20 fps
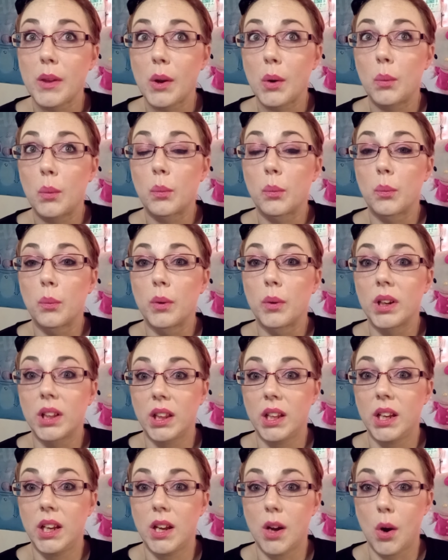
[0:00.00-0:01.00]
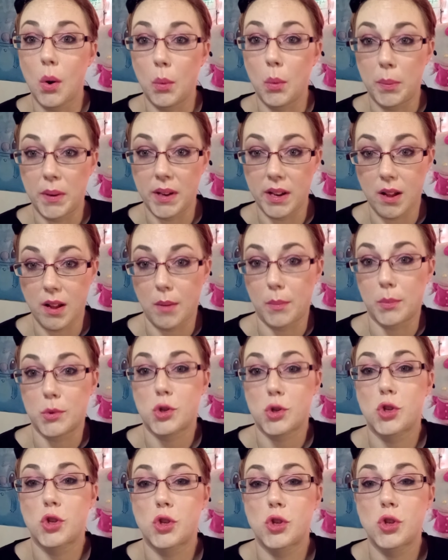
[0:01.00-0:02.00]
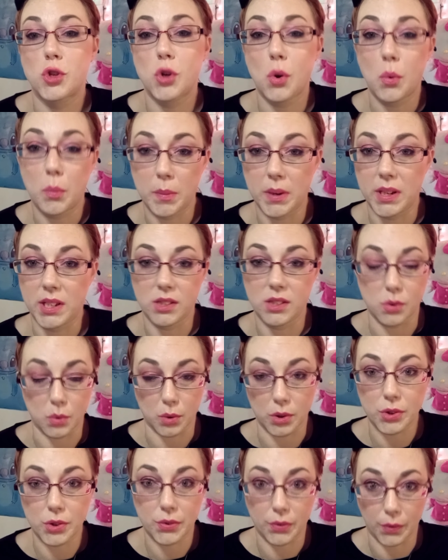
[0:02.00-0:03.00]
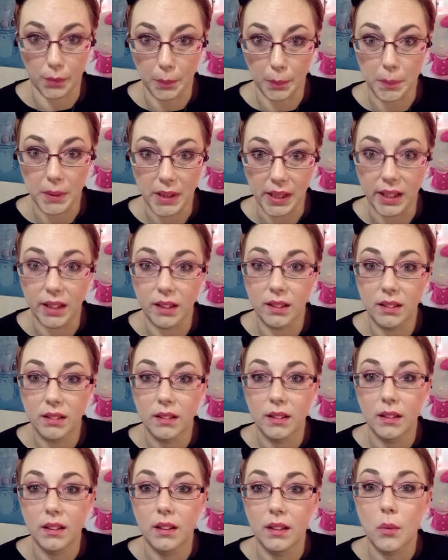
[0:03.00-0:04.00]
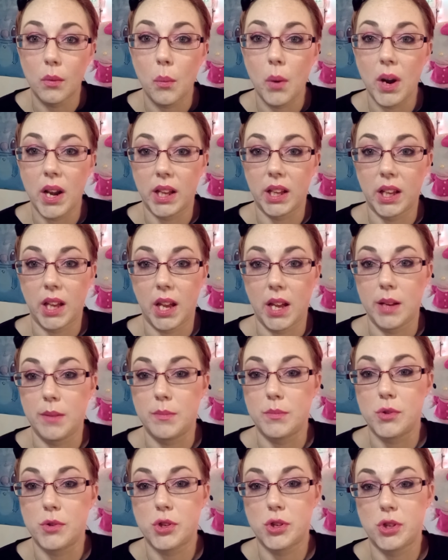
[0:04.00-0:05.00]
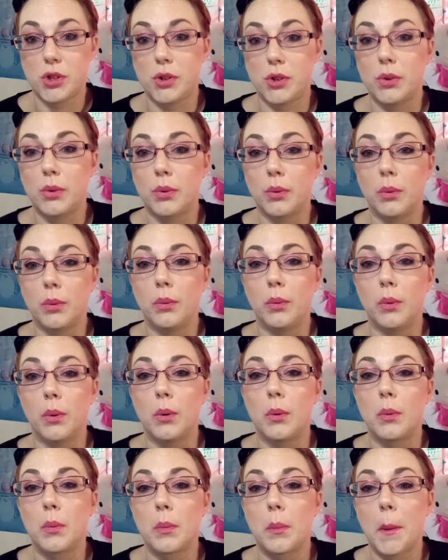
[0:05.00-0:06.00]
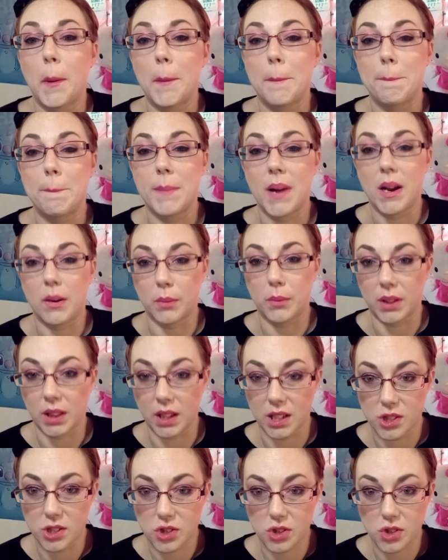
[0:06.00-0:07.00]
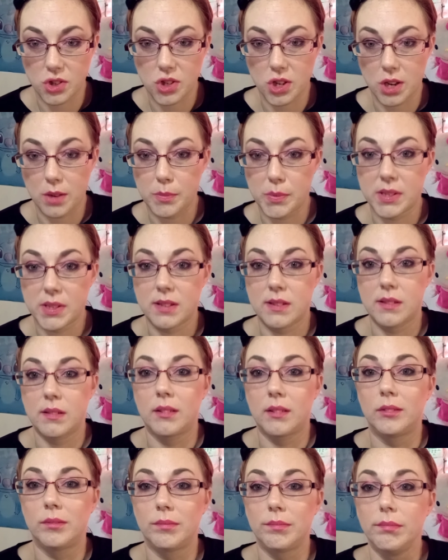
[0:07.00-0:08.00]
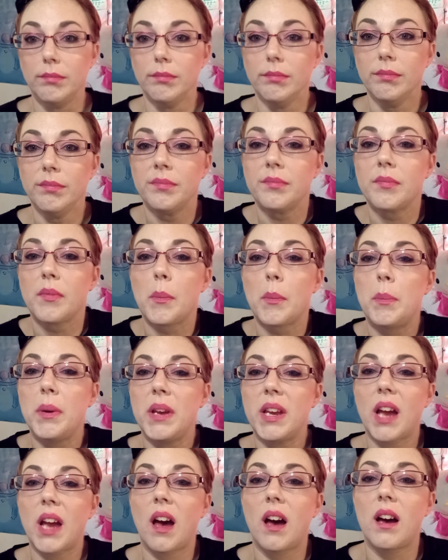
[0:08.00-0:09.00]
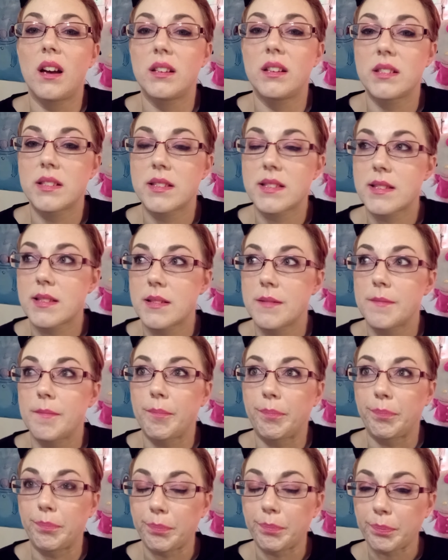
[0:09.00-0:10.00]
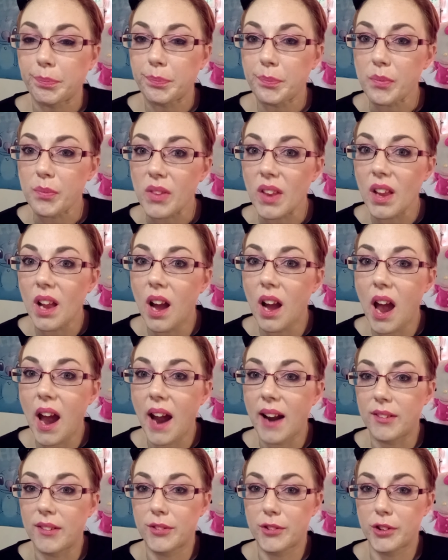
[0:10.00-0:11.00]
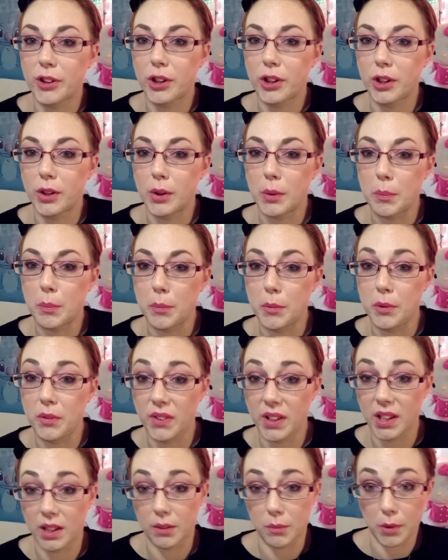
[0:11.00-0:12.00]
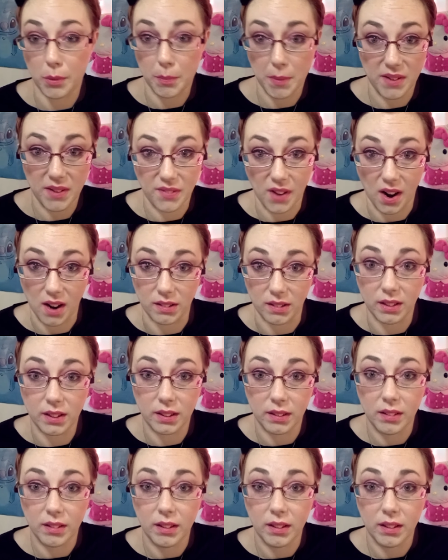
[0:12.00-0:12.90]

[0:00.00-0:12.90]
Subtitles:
really opened up so many doors for me when it came to my relationships. Because after moving in with my friend,